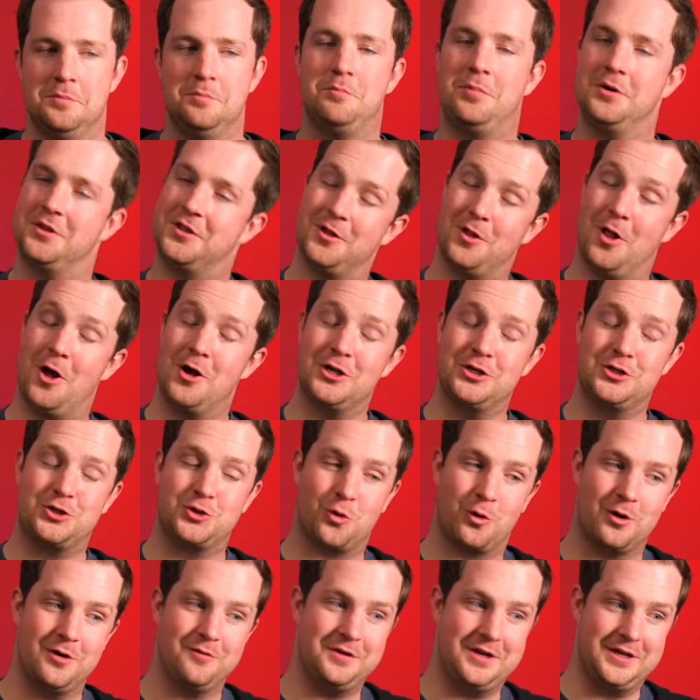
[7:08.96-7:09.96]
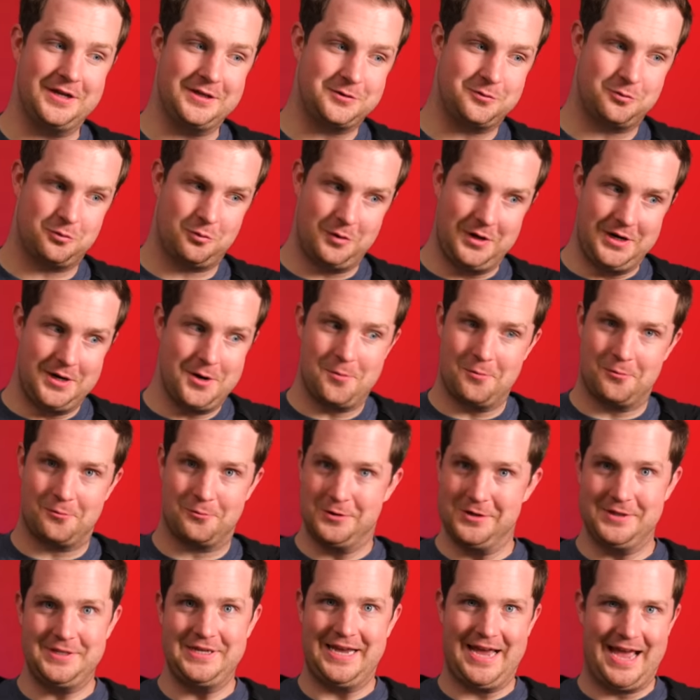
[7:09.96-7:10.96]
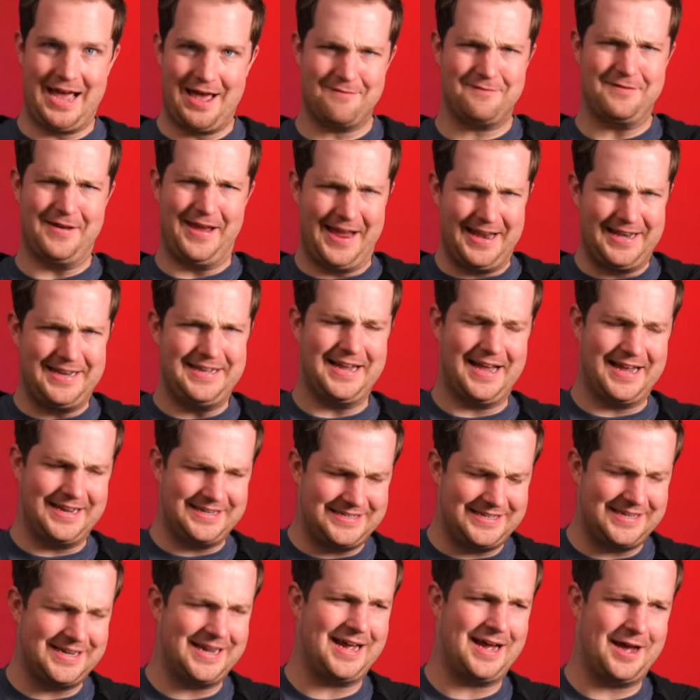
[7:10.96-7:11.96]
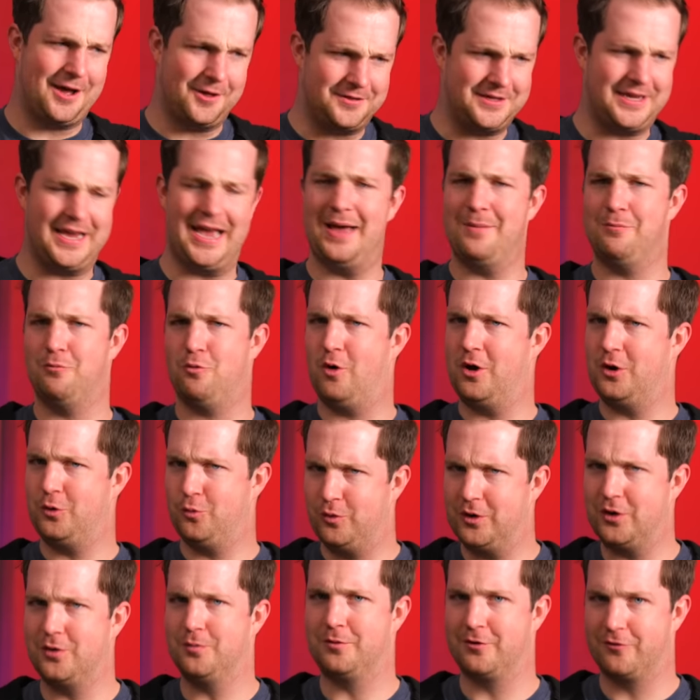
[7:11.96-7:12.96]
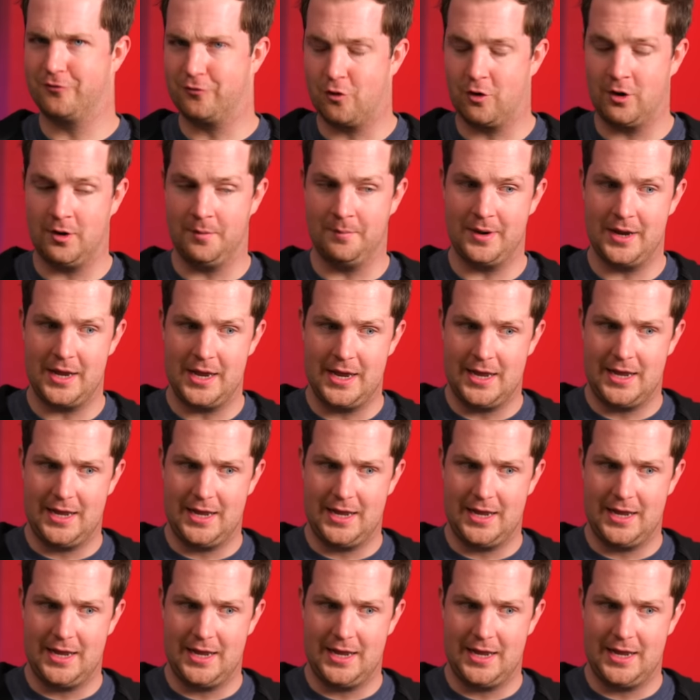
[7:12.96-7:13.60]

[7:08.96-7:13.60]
But the long and short of it is, we don't really have any idea how the M one will perform,